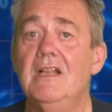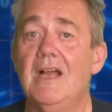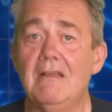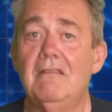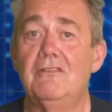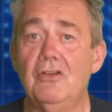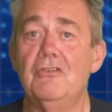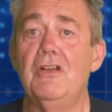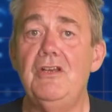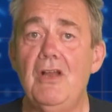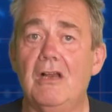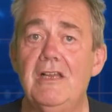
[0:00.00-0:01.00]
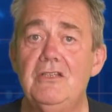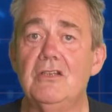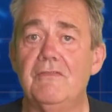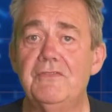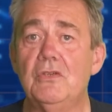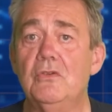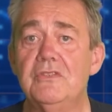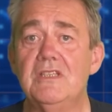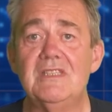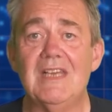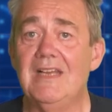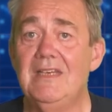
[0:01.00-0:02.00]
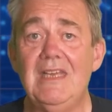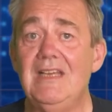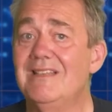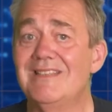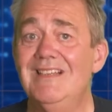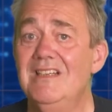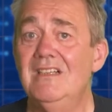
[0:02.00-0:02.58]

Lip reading: a thorough knowledge of tools and techniques